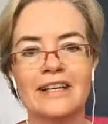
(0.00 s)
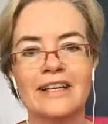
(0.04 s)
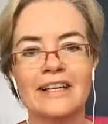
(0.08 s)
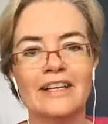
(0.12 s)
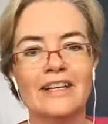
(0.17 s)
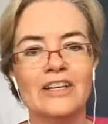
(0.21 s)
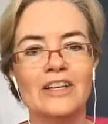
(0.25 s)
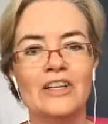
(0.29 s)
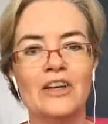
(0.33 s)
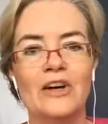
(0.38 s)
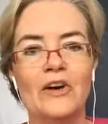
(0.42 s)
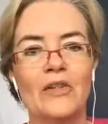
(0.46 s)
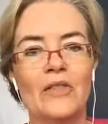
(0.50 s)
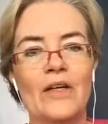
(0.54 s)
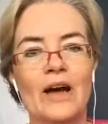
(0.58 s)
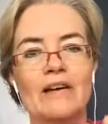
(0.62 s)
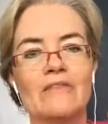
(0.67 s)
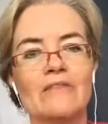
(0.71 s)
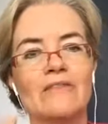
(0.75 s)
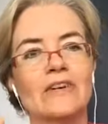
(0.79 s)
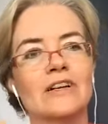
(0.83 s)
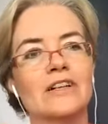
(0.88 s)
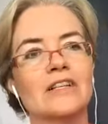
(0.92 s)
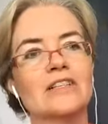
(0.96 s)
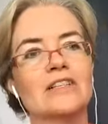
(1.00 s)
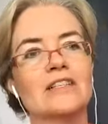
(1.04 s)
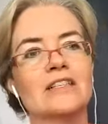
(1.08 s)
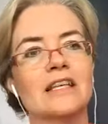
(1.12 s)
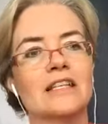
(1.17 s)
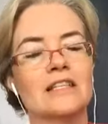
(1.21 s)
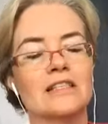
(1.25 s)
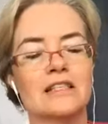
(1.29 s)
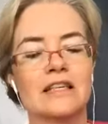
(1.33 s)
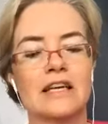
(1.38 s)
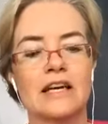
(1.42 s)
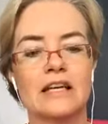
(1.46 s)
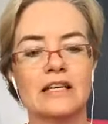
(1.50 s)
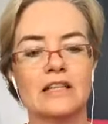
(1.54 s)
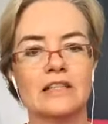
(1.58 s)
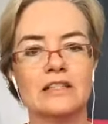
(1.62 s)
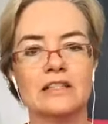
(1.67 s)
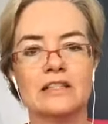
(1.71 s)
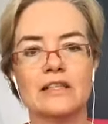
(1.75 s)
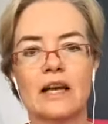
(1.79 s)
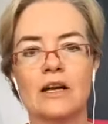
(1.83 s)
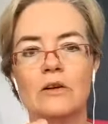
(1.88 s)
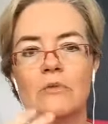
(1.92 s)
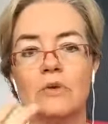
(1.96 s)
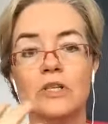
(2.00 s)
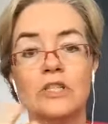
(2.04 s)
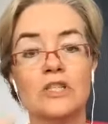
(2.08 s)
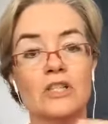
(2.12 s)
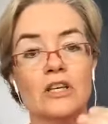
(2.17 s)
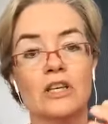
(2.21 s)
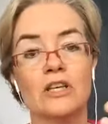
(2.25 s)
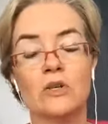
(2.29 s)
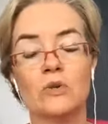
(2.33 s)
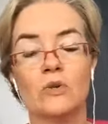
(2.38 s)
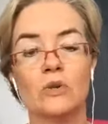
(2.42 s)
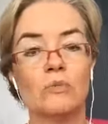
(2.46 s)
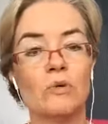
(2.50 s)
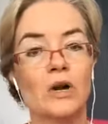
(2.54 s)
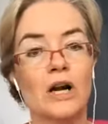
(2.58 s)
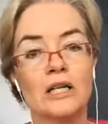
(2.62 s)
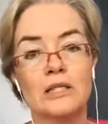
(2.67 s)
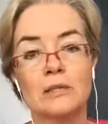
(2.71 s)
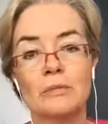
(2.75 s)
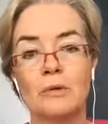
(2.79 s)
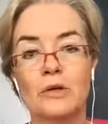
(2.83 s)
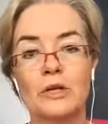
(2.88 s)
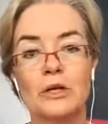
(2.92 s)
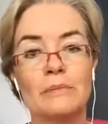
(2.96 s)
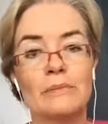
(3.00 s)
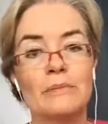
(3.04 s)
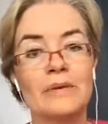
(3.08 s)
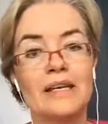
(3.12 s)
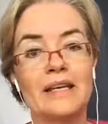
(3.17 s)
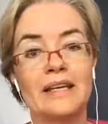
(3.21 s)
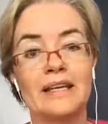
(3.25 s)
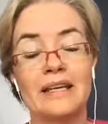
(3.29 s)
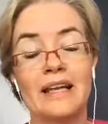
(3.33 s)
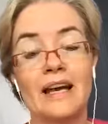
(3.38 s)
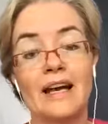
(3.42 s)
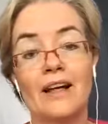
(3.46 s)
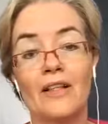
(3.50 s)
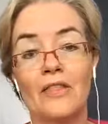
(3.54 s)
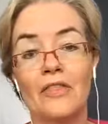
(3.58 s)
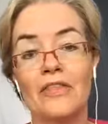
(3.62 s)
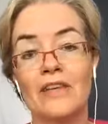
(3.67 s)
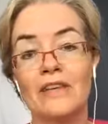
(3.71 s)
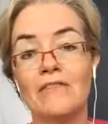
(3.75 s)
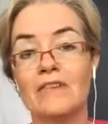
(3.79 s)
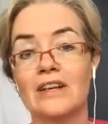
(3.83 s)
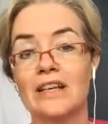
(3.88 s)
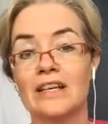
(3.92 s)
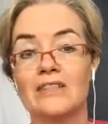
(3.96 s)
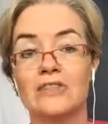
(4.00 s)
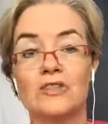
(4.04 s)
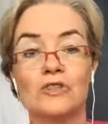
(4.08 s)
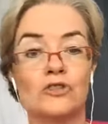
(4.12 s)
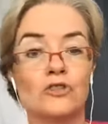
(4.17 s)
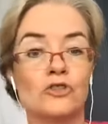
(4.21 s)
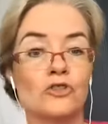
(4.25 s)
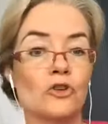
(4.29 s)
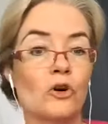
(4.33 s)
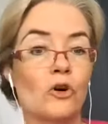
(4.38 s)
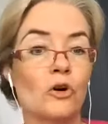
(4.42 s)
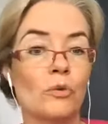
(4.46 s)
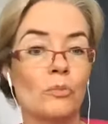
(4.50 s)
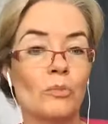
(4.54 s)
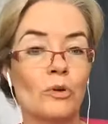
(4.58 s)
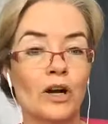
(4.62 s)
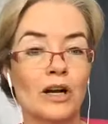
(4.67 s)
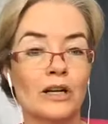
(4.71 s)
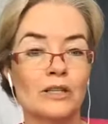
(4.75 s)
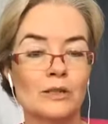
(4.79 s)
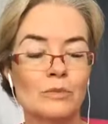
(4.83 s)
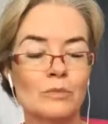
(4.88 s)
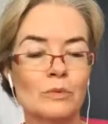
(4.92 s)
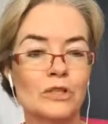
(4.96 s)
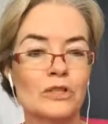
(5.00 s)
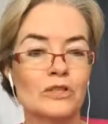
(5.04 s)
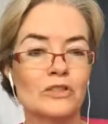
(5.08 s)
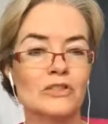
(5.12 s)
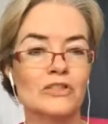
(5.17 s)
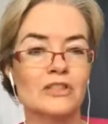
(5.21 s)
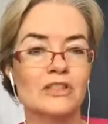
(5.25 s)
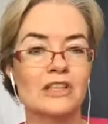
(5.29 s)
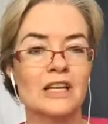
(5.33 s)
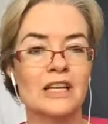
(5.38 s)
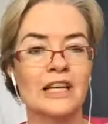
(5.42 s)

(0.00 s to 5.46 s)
You know, that verse that says, I wish that you would prosper and be in health even as your soul prospers.